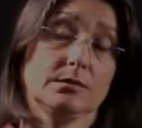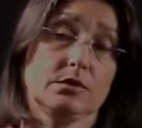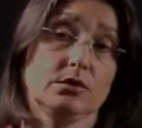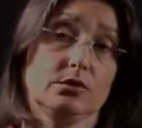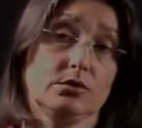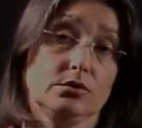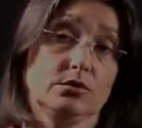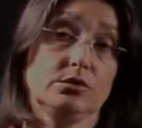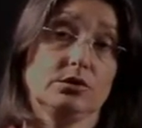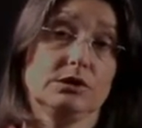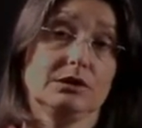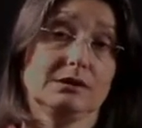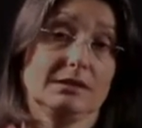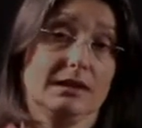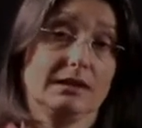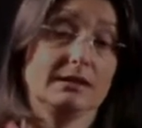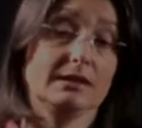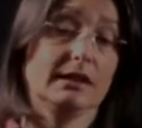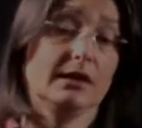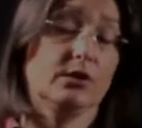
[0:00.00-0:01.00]
to this
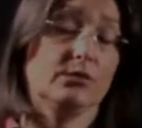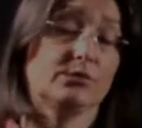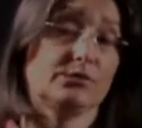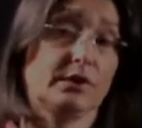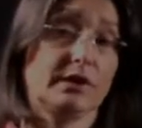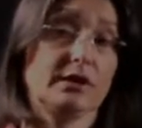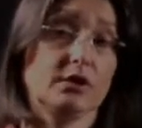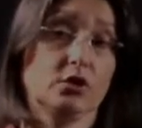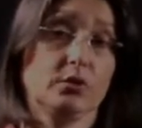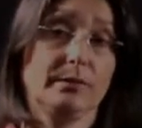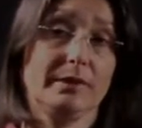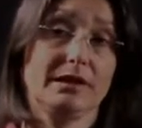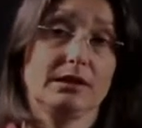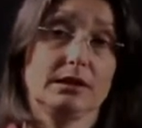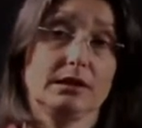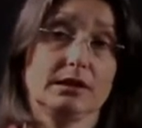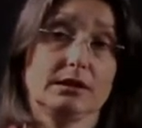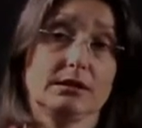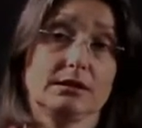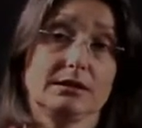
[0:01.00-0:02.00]
idea of
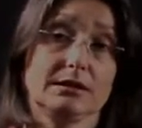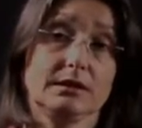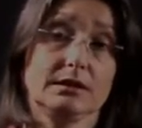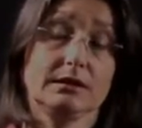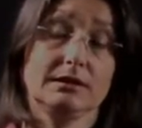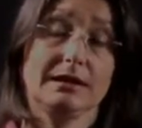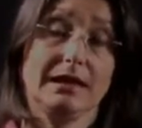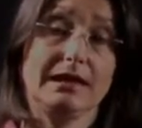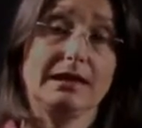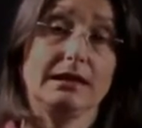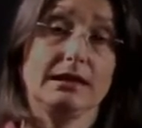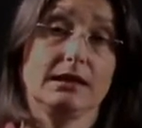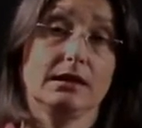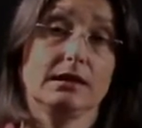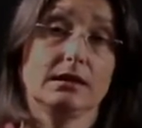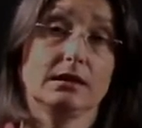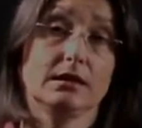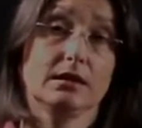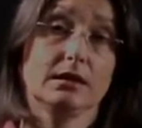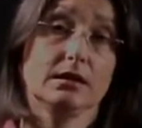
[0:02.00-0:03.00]
radiometric
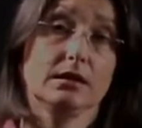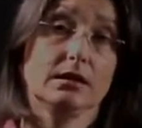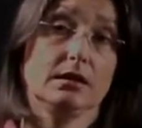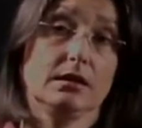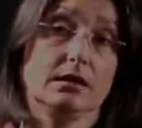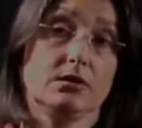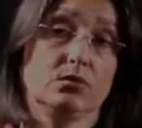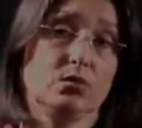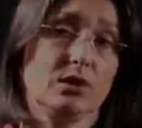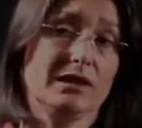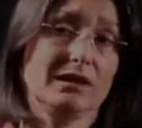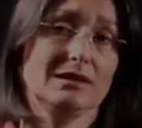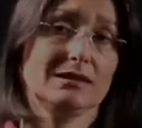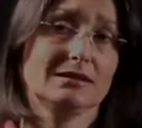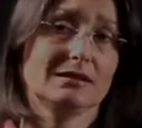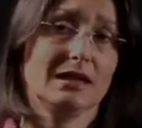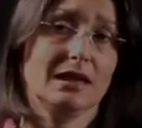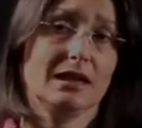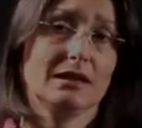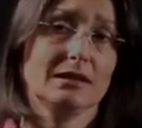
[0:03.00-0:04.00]
dating and
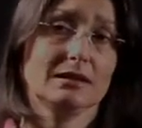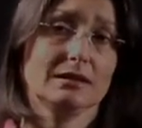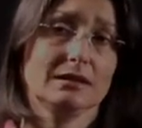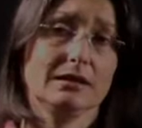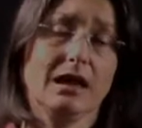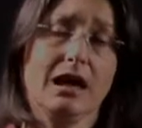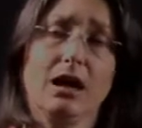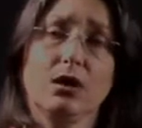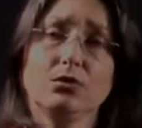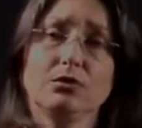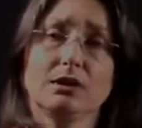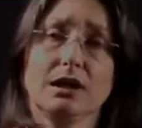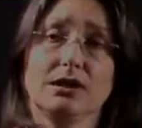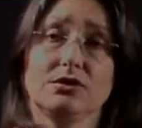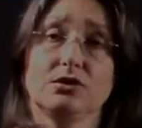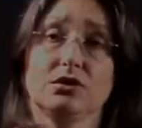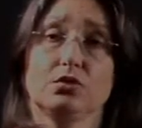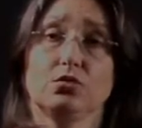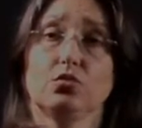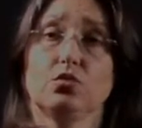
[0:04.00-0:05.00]
how
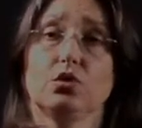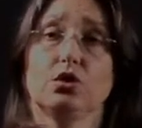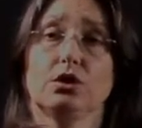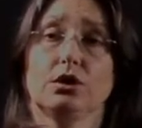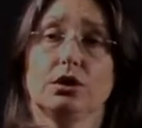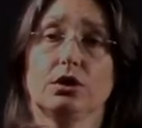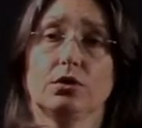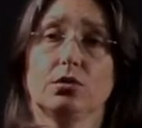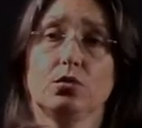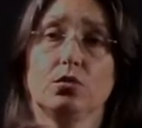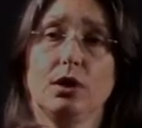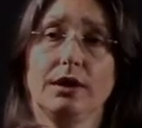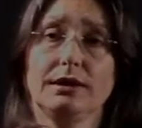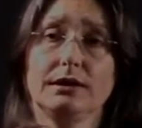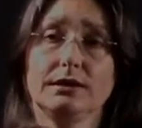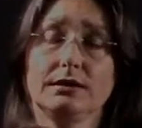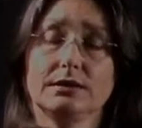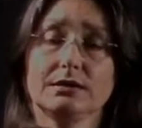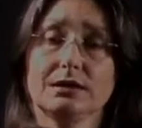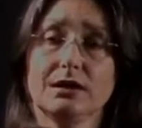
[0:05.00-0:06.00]
does it work? What
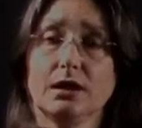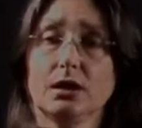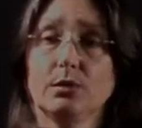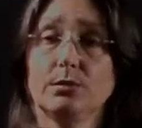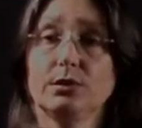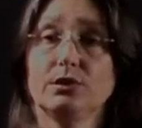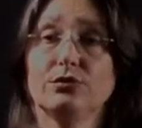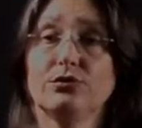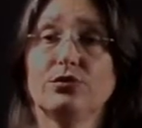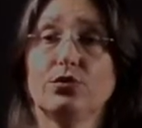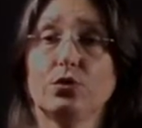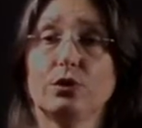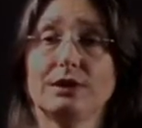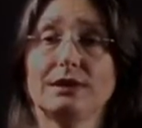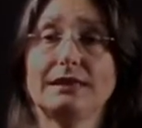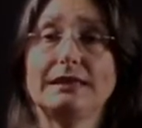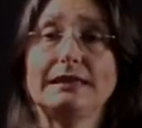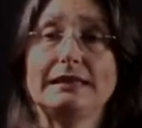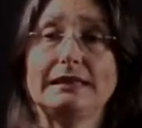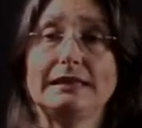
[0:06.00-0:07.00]
is
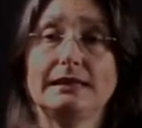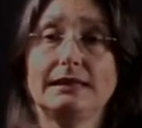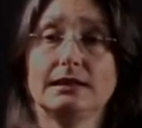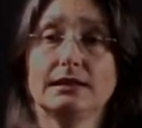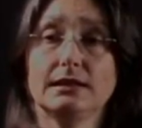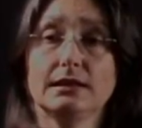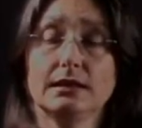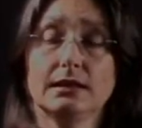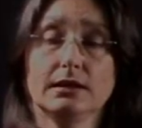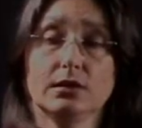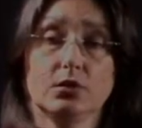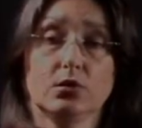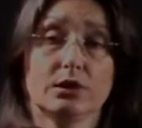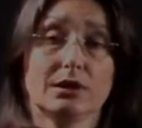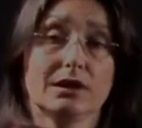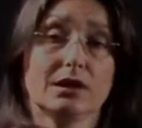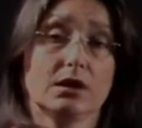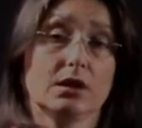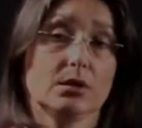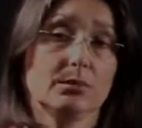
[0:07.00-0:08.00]
carbon-14 or
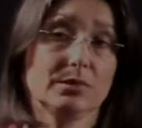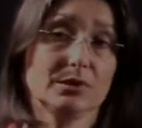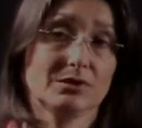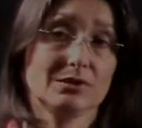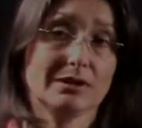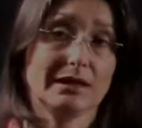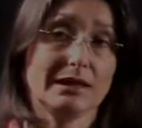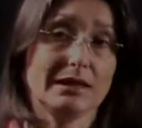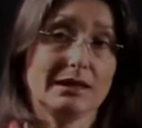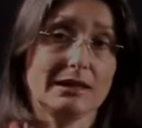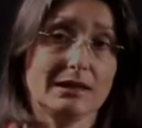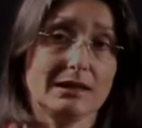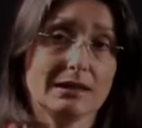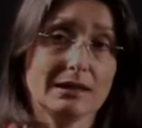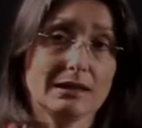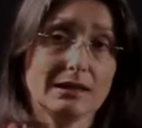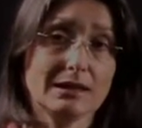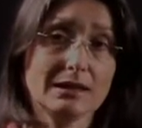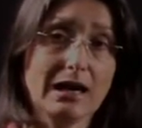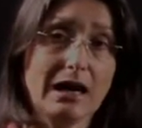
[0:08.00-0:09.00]
carbon dating,
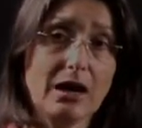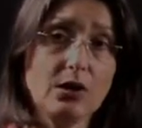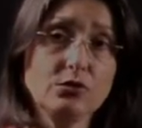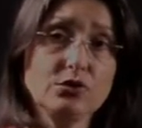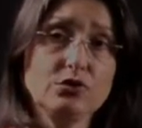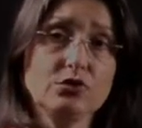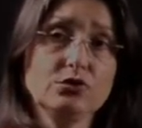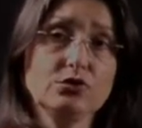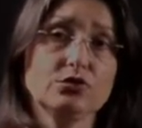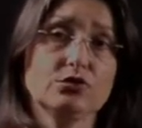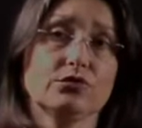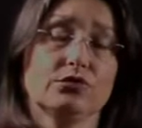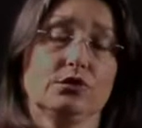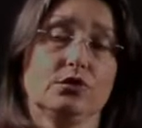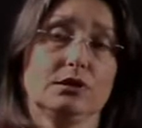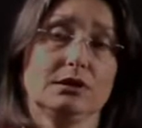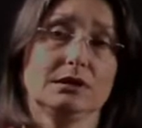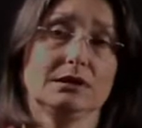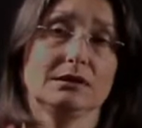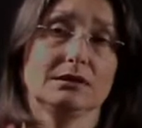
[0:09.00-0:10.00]
and how
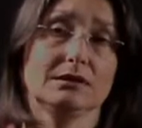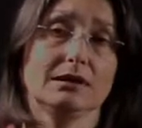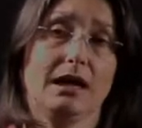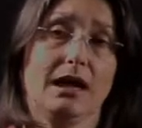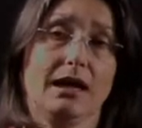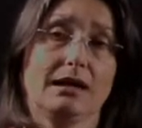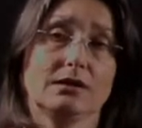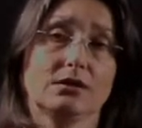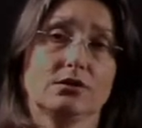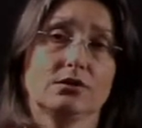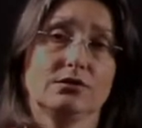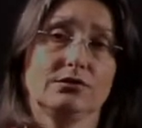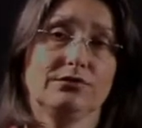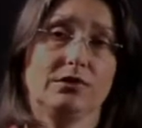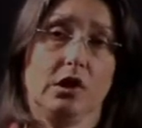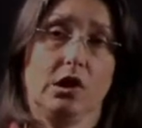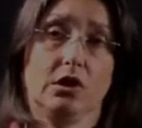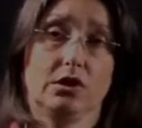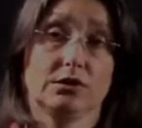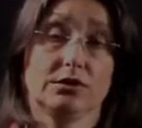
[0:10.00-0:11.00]
useful is that to
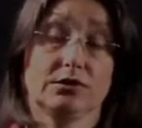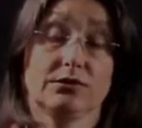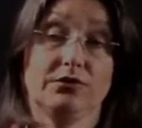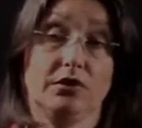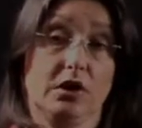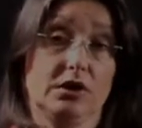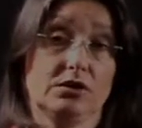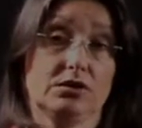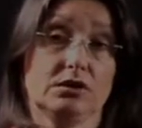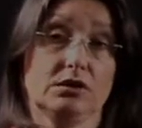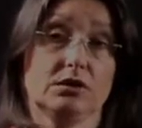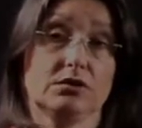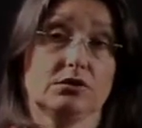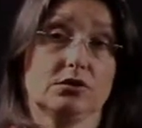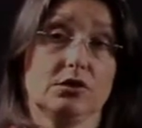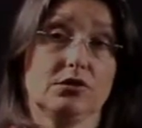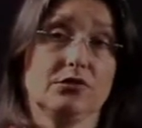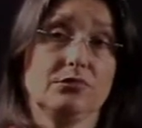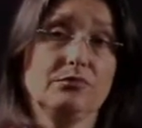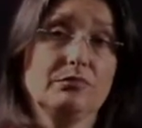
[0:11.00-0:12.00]
fossils
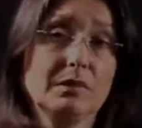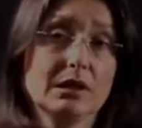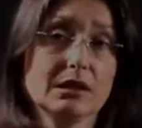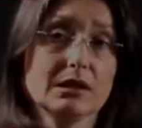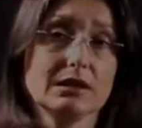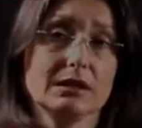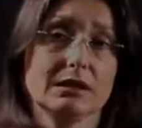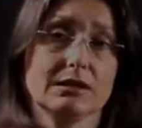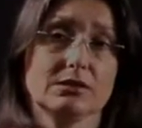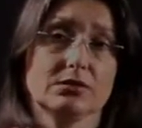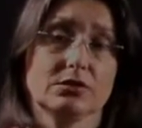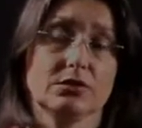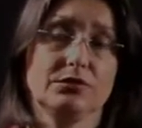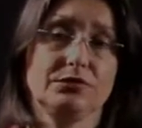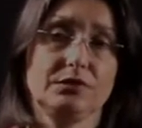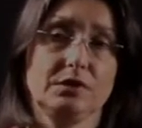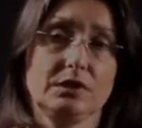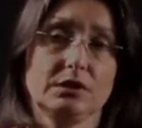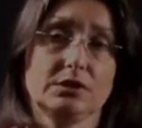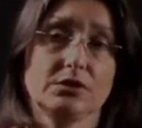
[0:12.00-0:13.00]
of millions
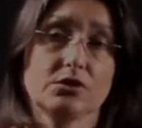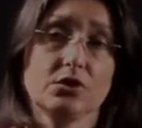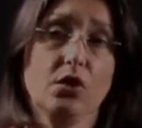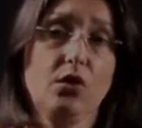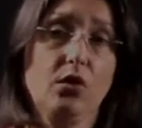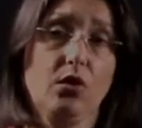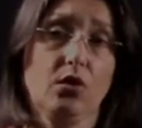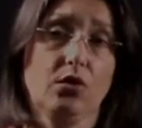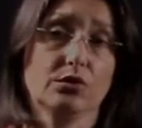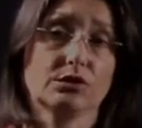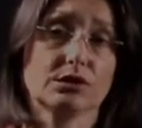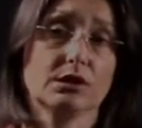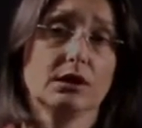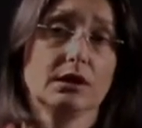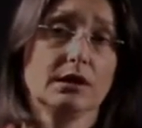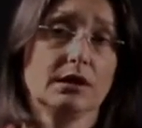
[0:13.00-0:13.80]
of years old?